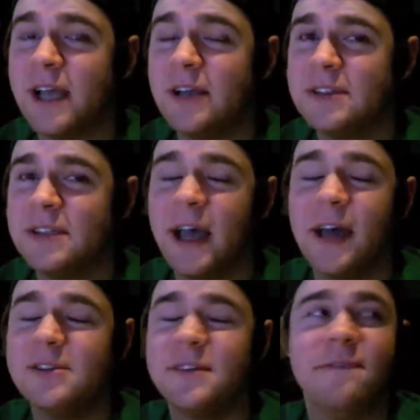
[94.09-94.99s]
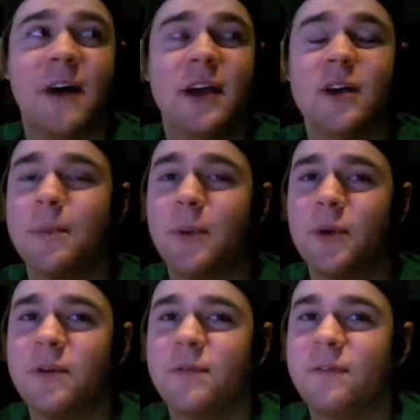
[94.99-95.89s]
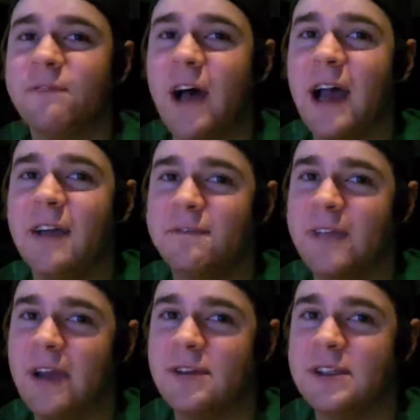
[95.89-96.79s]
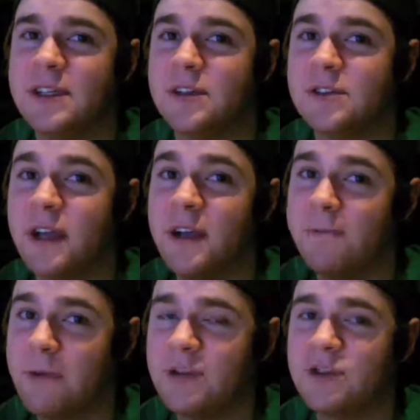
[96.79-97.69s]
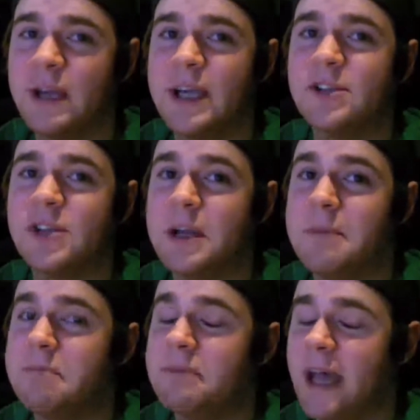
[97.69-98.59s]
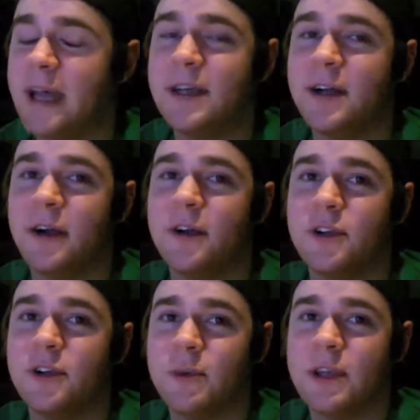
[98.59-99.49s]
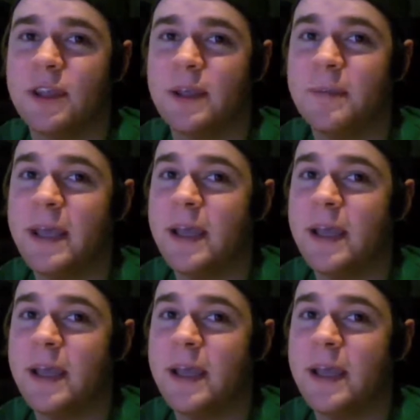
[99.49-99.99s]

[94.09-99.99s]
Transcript: How does, how does a fire burn for 5,000 years? Very strange. Not going to argue with it.